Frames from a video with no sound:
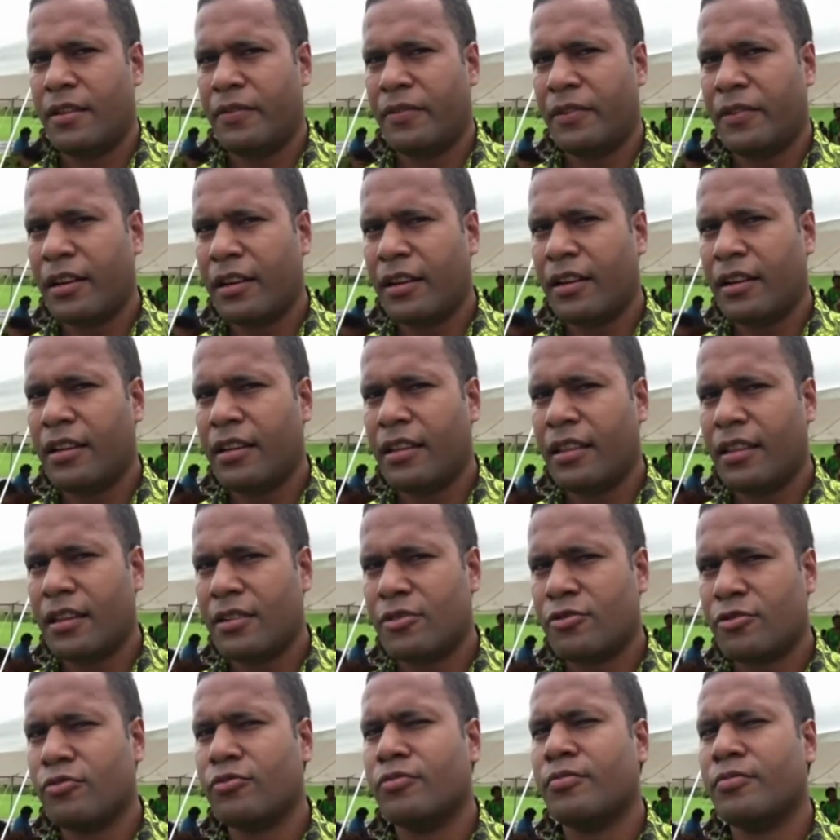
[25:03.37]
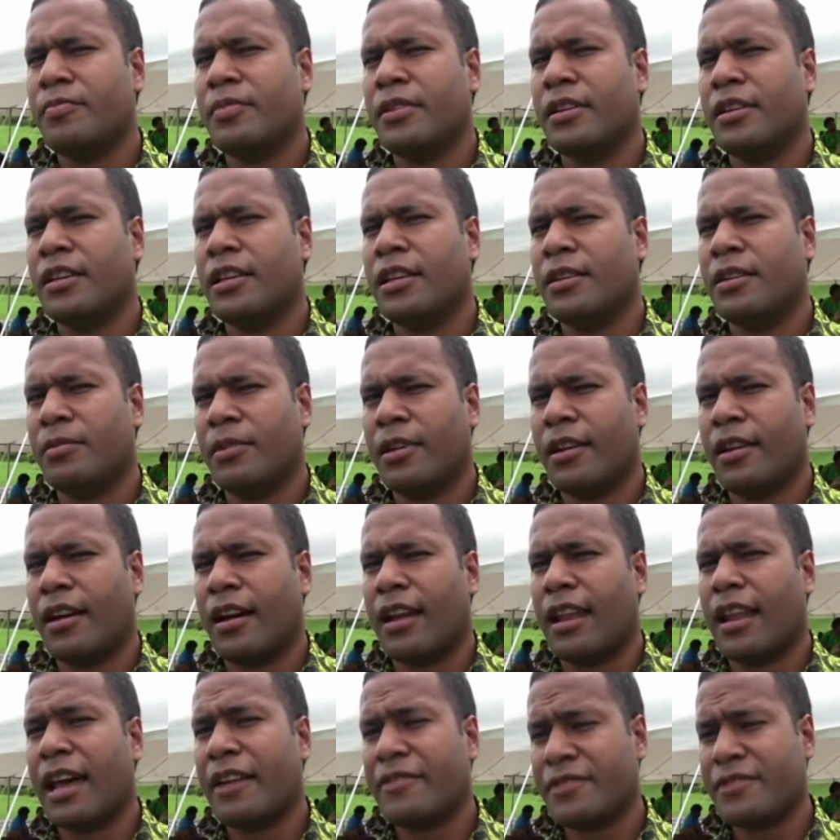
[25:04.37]
Definitely they should be given
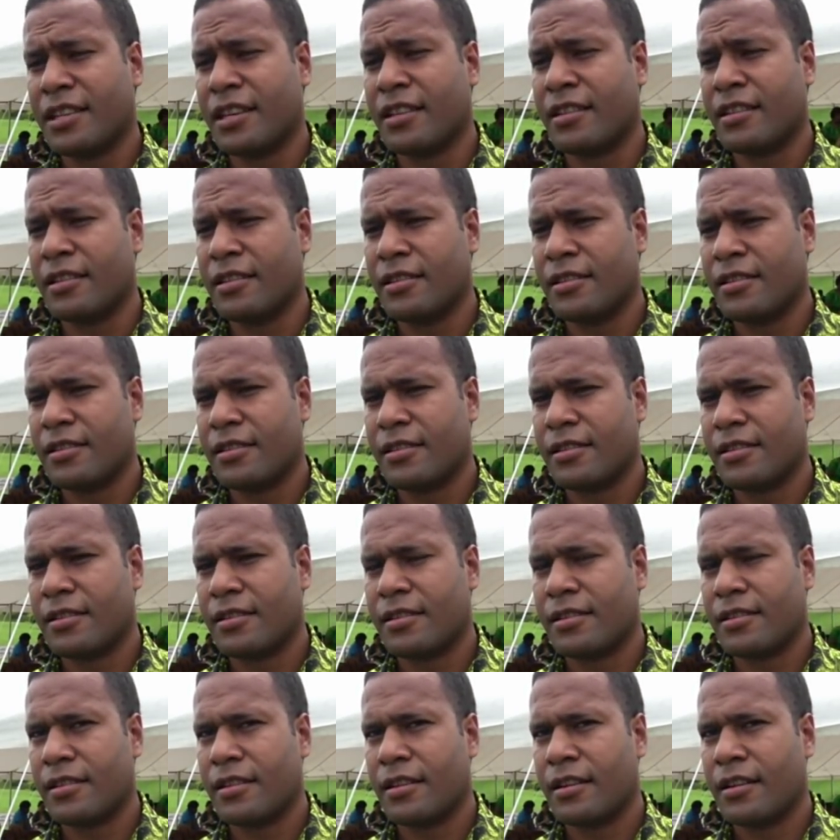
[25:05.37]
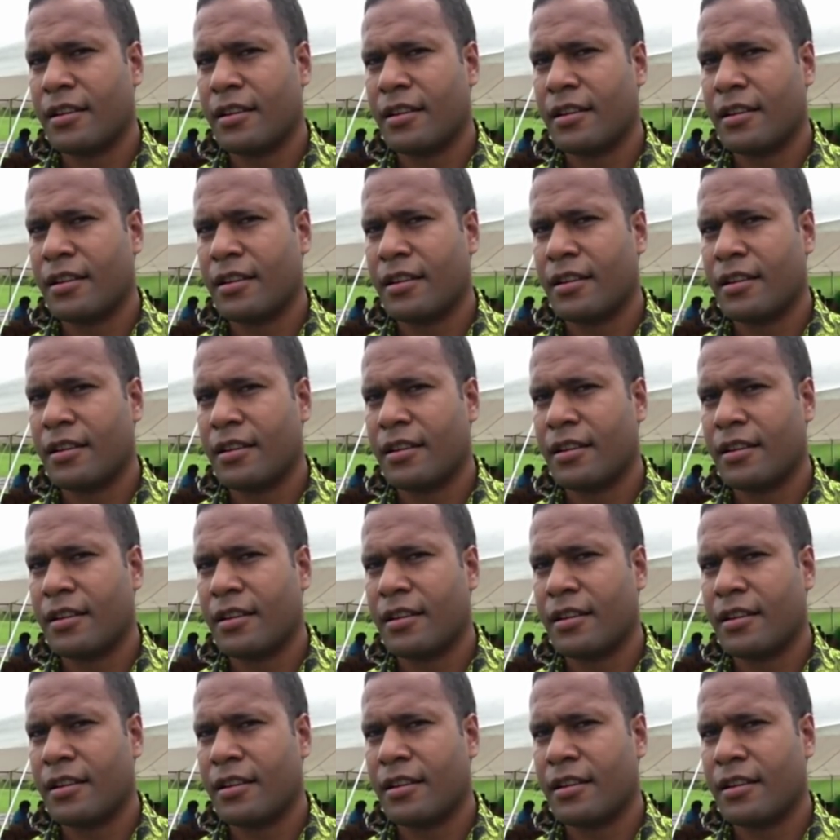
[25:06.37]
a life sentence.